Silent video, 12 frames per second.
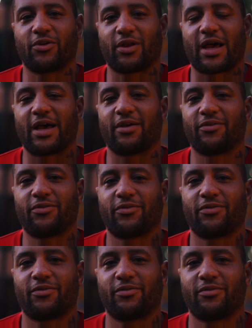in your life
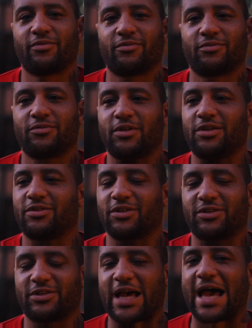is
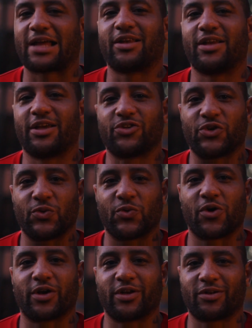exactly as you
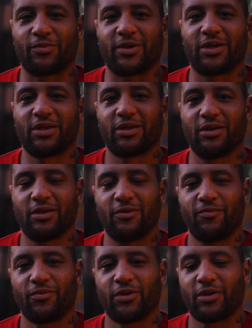want it to be.
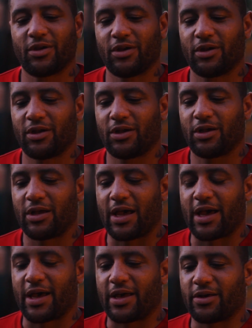
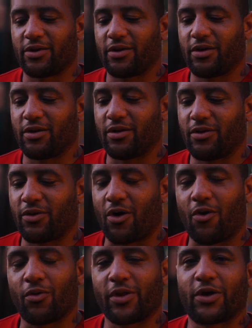And the
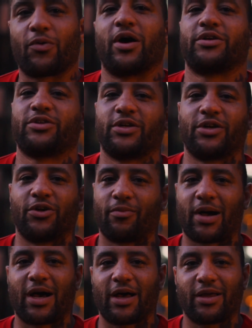only question in your
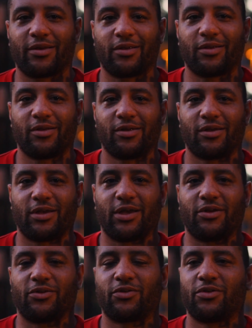mind
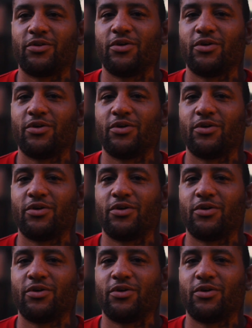is